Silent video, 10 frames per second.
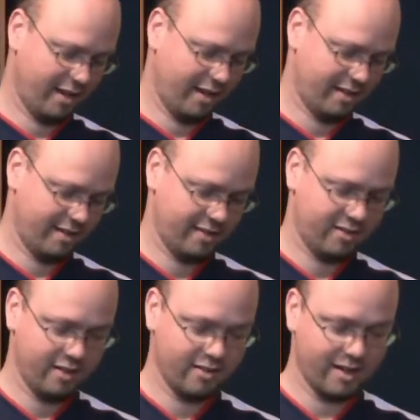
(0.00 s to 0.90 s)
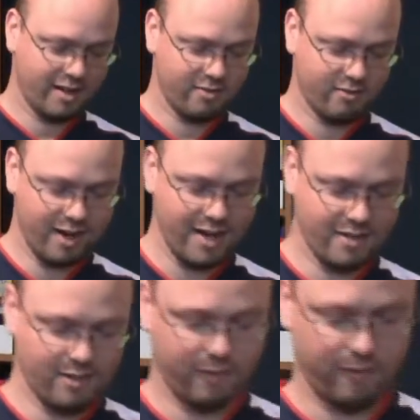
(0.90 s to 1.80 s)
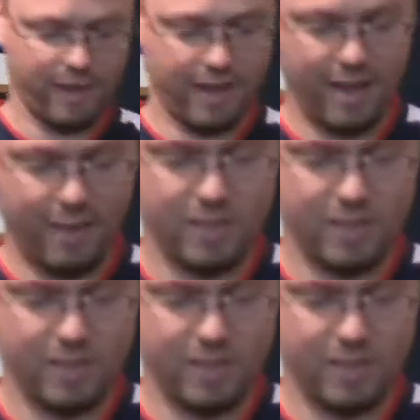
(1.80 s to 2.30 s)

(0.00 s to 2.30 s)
It's an entire range of MSX